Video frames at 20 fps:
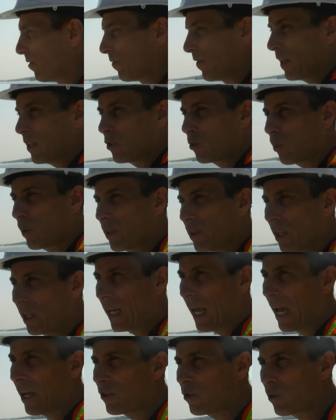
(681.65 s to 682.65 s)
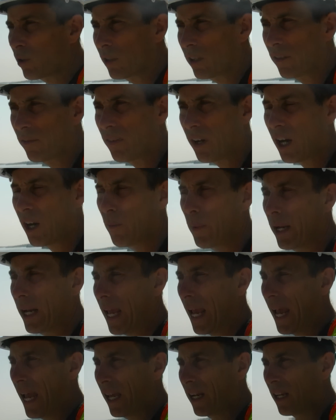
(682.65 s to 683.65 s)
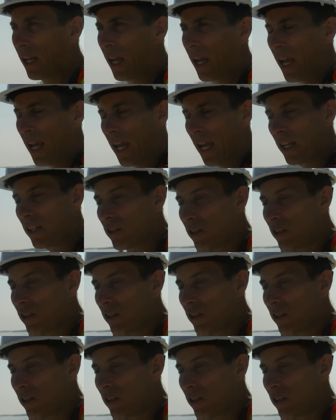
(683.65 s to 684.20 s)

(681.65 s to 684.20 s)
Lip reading: fits with the natural environment, and it